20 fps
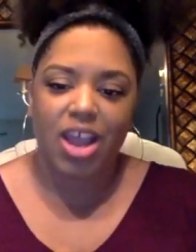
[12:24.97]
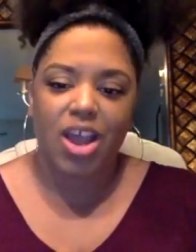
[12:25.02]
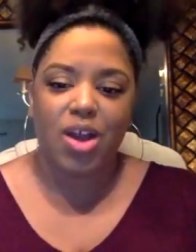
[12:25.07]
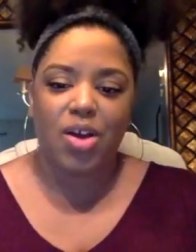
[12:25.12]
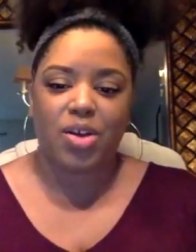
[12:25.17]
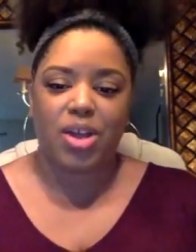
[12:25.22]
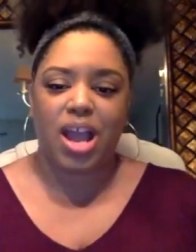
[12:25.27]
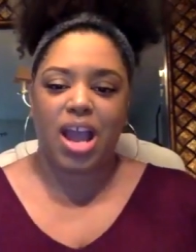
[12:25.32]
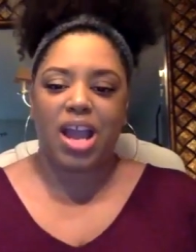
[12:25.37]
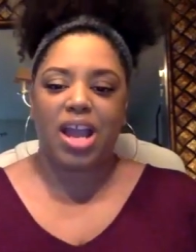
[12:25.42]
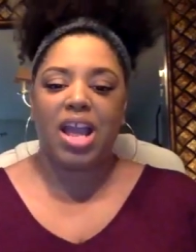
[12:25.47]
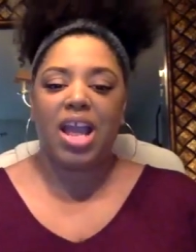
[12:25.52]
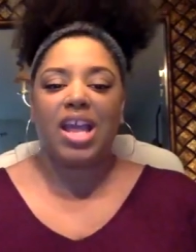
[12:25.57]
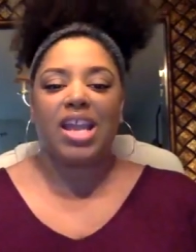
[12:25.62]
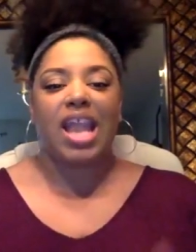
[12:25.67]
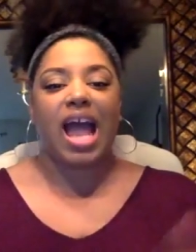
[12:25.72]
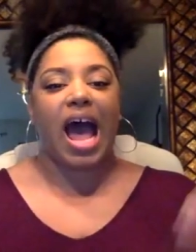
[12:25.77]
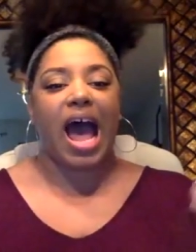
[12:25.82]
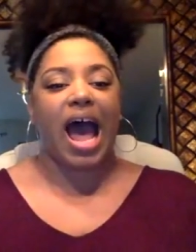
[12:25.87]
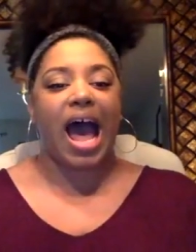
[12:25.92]
Okay,
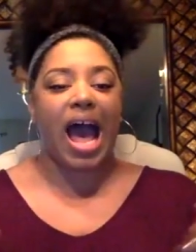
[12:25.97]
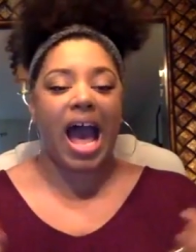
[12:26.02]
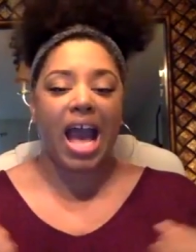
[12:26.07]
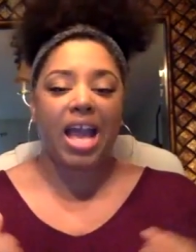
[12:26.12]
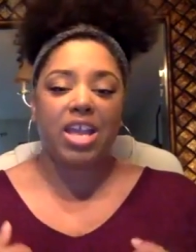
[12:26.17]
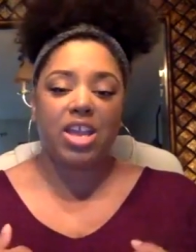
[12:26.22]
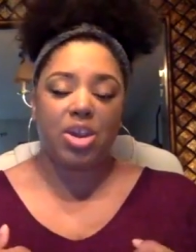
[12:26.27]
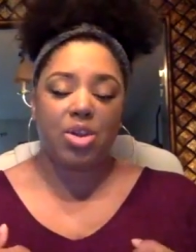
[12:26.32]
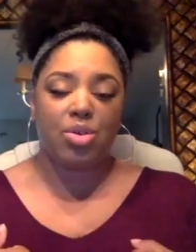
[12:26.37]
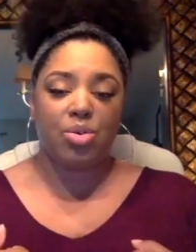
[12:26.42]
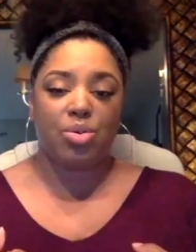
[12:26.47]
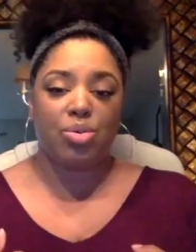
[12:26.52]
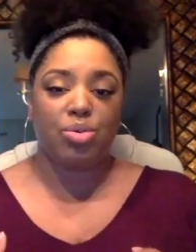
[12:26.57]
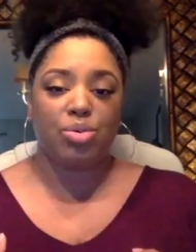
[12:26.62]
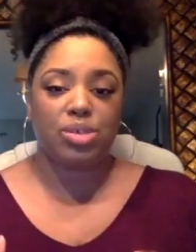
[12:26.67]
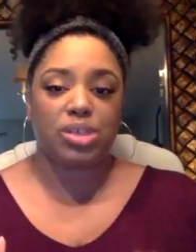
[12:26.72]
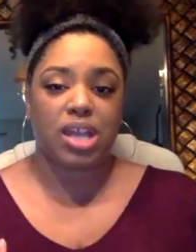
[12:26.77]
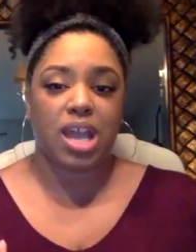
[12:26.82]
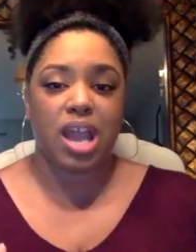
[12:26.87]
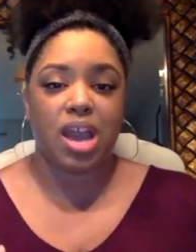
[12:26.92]
now I
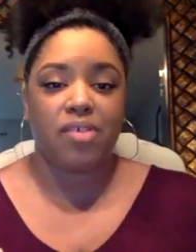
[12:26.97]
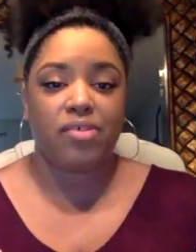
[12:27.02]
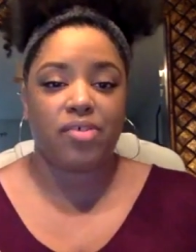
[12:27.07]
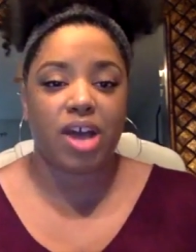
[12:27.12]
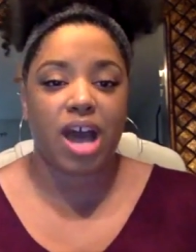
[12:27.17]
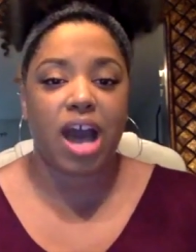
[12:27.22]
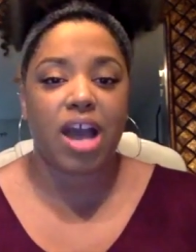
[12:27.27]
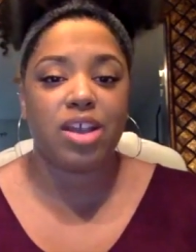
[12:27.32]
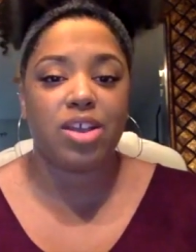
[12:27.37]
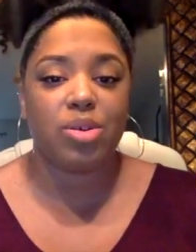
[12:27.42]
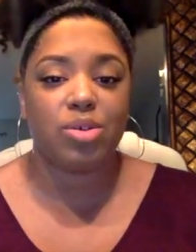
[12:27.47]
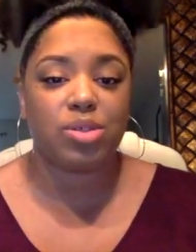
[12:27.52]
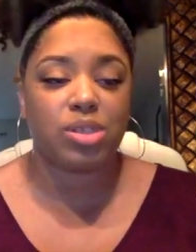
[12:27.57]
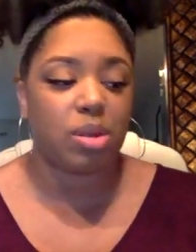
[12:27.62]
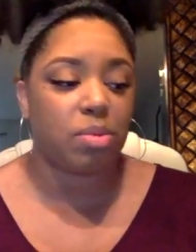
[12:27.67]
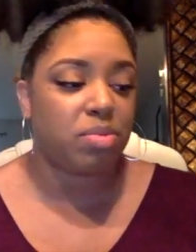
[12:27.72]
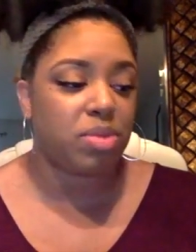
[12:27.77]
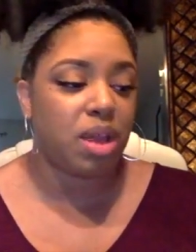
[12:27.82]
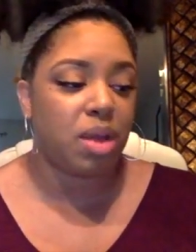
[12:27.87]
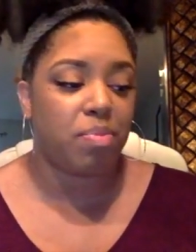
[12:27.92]
use Canva. I use
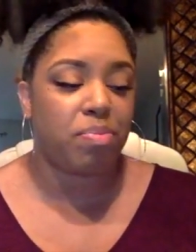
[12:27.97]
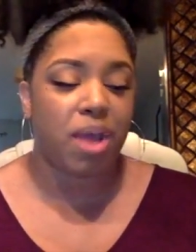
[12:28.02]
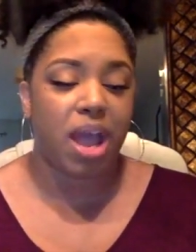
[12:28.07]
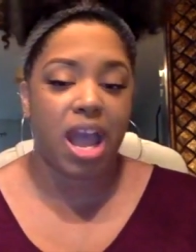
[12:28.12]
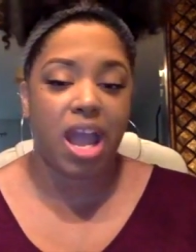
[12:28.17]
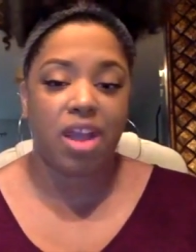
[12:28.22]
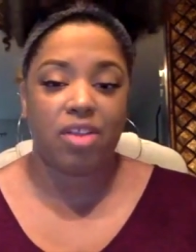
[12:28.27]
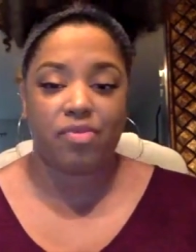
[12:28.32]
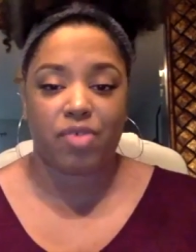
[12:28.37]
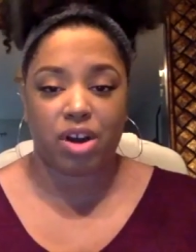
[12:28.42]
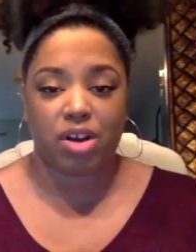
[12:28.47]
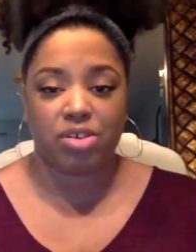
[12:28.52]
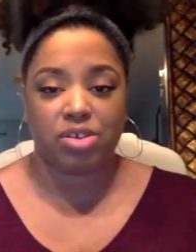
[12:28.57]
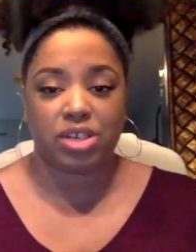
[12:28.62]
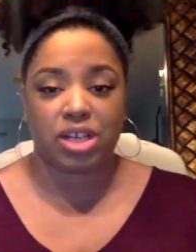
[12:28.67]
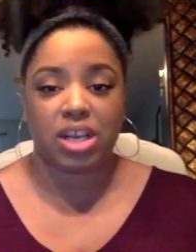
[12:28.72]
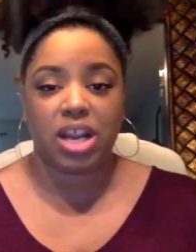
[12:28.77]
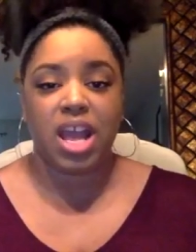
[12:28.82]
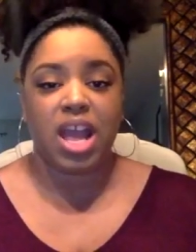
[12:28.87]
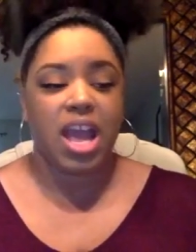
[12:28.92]
the paid
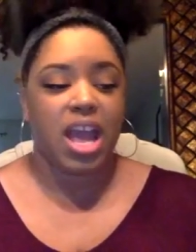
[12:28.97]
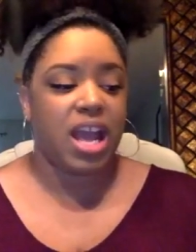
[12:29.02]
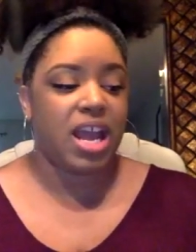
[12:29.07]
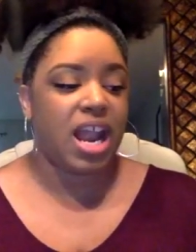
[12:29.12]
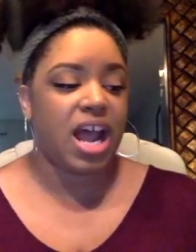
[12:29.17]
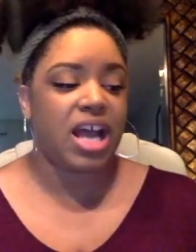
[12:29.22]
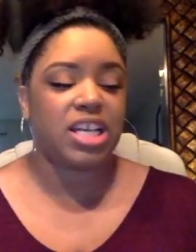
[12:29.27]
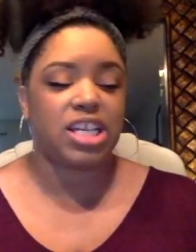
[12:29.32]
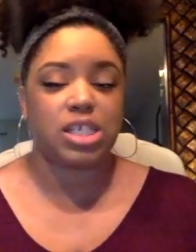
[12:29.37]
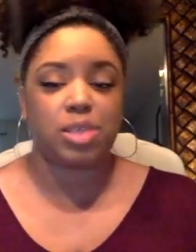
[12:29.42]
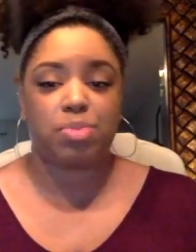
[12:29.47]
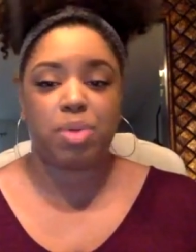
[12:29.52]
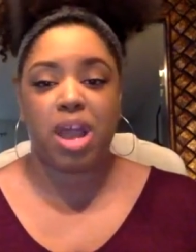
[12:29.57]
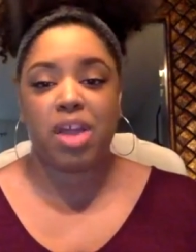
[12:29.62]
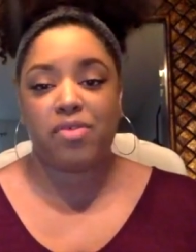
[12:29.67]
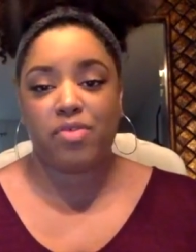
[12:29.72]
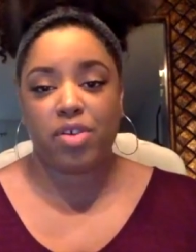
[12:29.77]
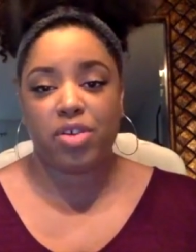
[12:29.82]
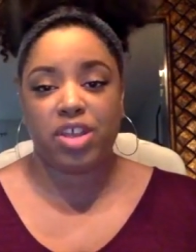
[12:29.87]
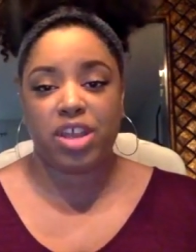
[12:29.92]
version, and I just pay
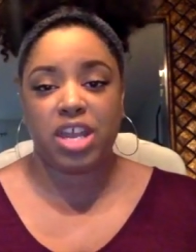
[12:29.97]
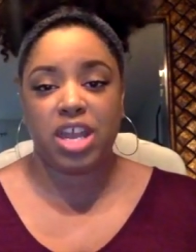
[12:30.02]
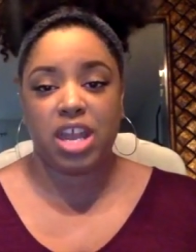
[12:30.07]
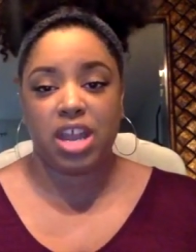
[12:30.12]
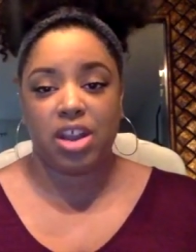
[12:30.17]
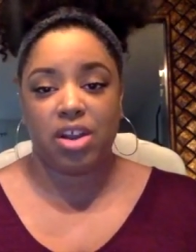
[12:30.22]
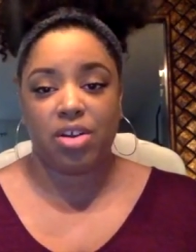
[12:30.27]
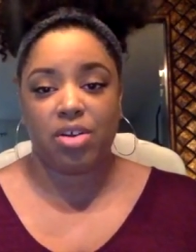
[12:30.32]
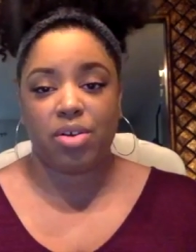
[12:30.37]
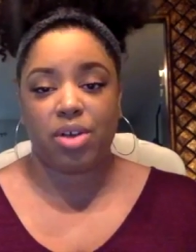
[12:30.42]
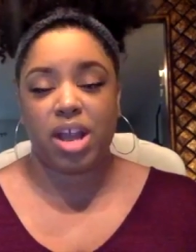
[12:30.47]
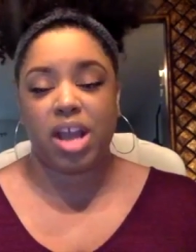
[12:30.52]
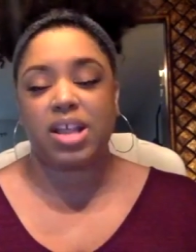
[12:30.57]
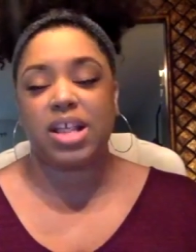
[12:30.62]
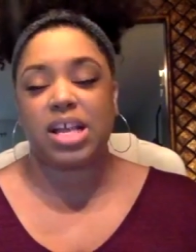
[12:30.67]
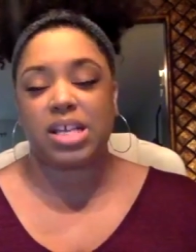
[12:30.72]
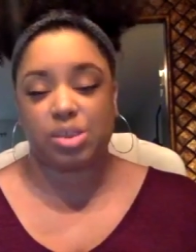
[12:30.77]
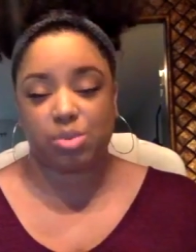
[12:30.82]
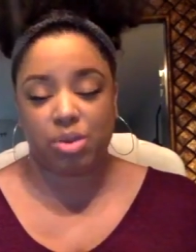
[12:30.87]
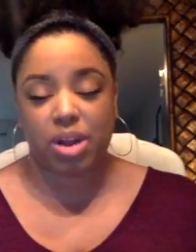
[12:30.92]
for the year. Okay,
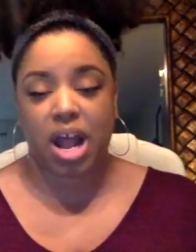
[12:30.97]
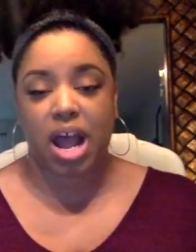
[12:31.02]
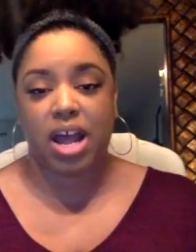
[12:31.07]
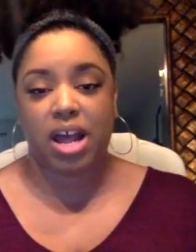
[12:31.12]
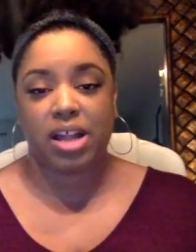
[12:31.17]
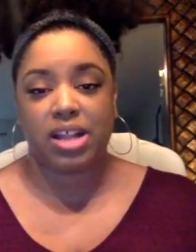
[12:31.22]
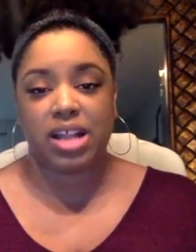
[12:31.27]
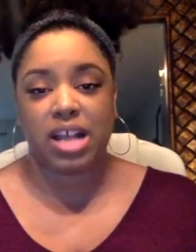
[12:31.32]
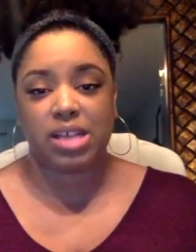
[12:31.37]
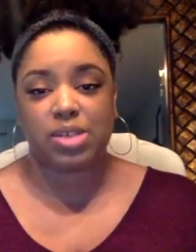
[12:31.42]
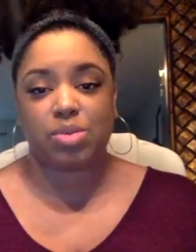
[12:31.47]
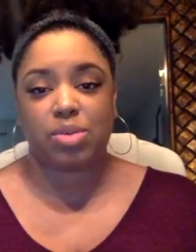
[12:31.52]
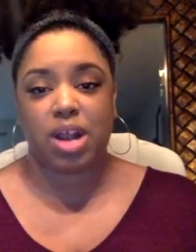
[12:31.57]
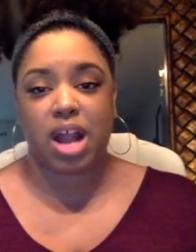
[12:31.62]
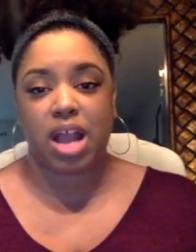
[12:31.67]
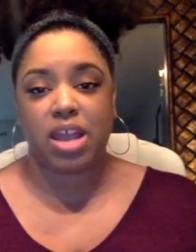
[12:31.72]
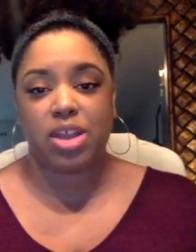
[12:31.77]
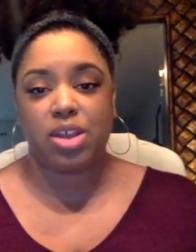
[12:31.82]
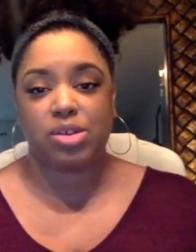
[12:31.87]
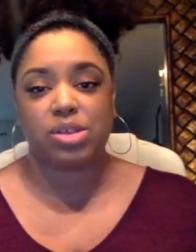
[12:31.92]
that's what I
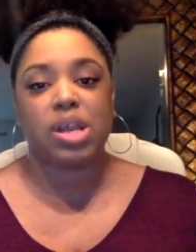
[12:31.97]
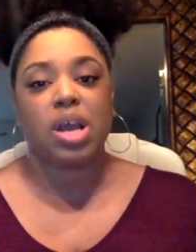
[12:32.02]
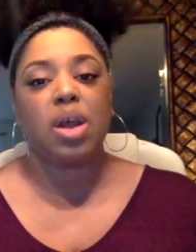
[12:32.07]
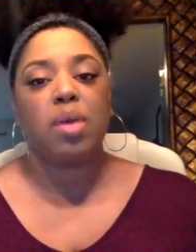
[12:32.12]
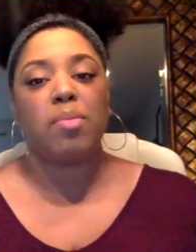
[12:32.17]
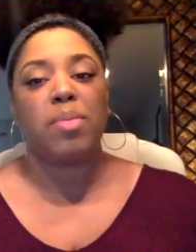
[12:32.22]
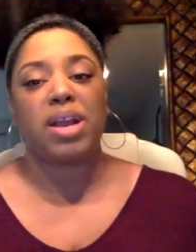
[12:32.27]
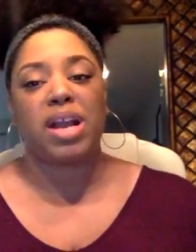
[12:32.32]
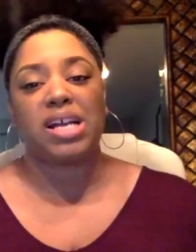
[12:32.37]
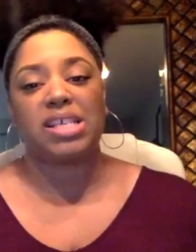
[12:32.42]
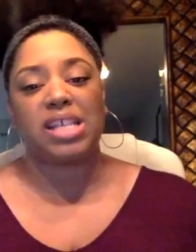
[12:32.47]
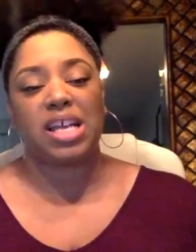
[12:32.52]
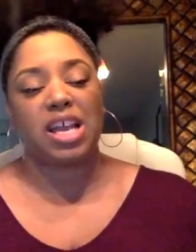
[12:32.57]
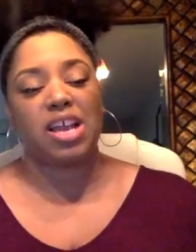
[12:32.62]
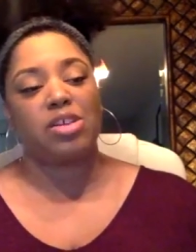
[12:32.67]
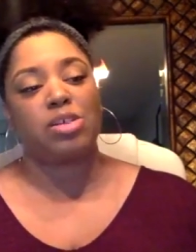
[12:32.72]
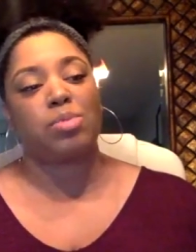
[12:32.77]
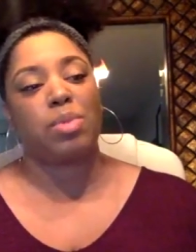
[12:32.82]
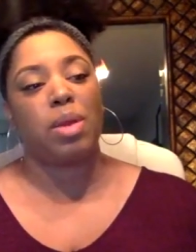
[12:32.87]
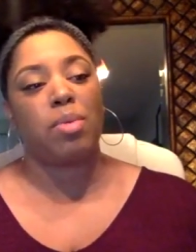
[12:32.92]
use, because it
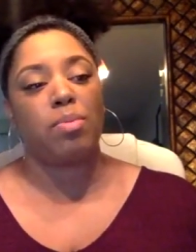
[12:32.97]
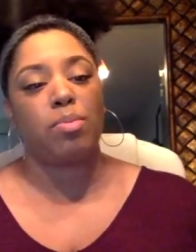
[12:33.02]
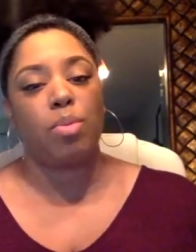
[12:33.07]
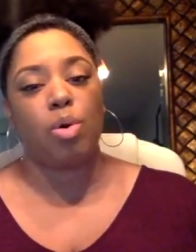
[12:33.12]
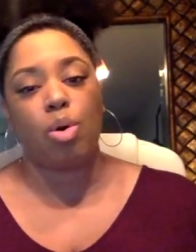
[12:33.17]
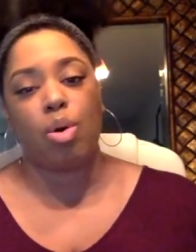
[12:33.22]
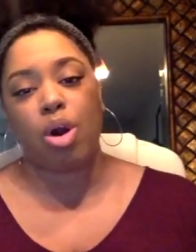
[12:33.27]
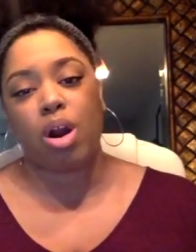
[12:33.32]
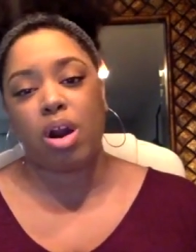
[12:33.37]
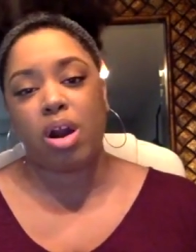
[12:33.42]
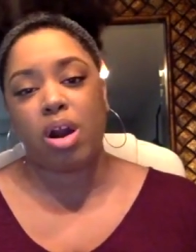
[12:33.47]
gives me more